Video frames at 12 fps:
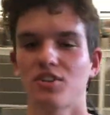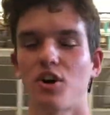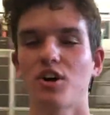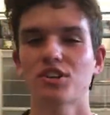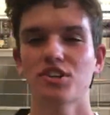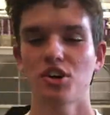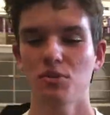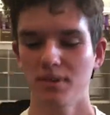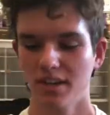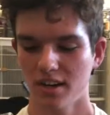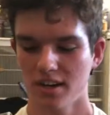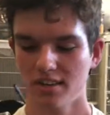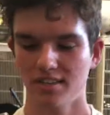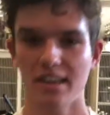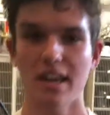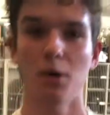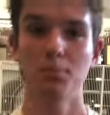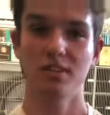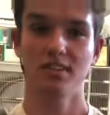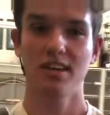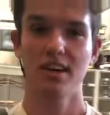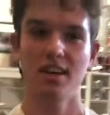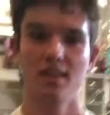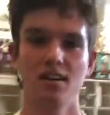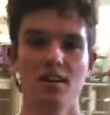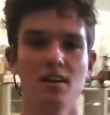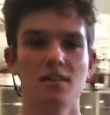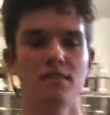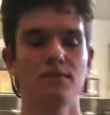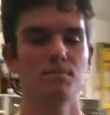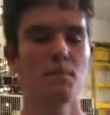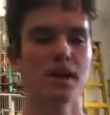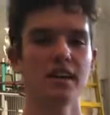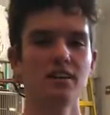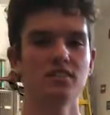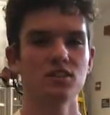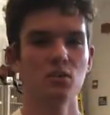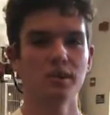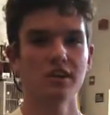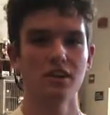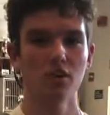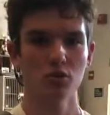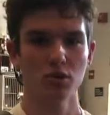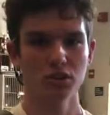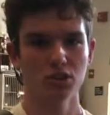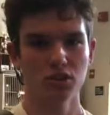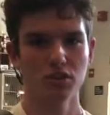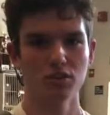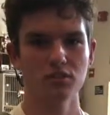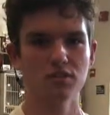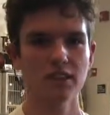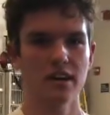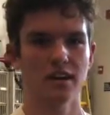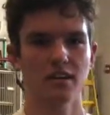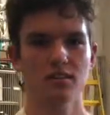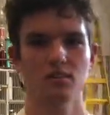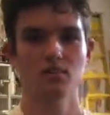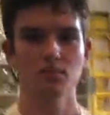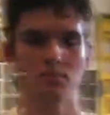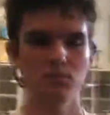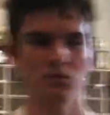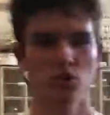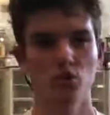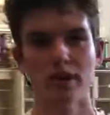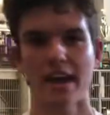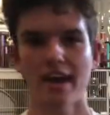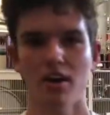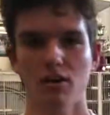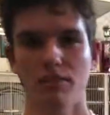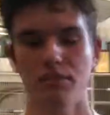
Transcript: car show because it helps us get money so we can go to our shows and create our